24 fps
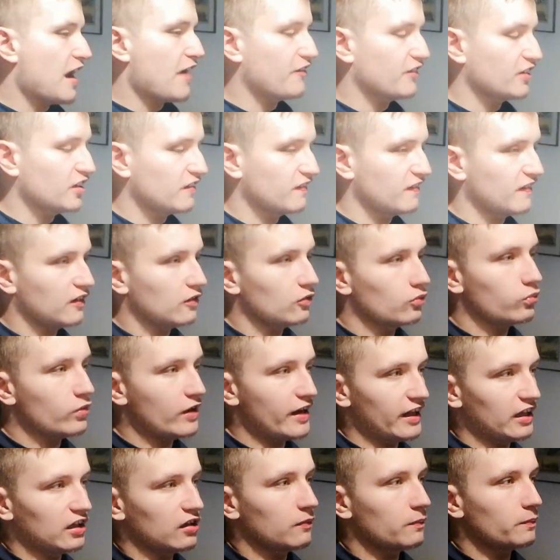I think I still
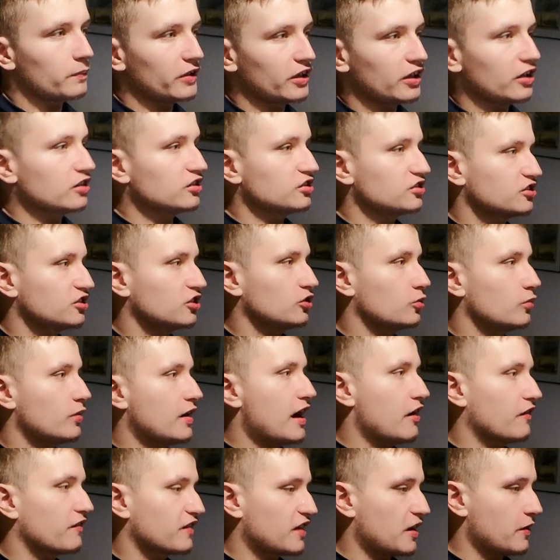will, but I just know
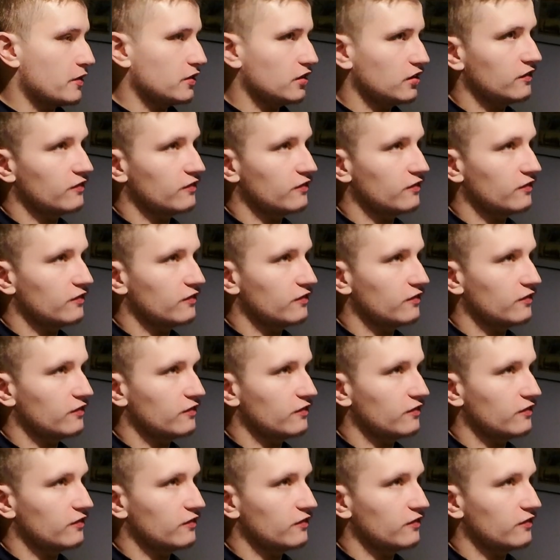how to get rid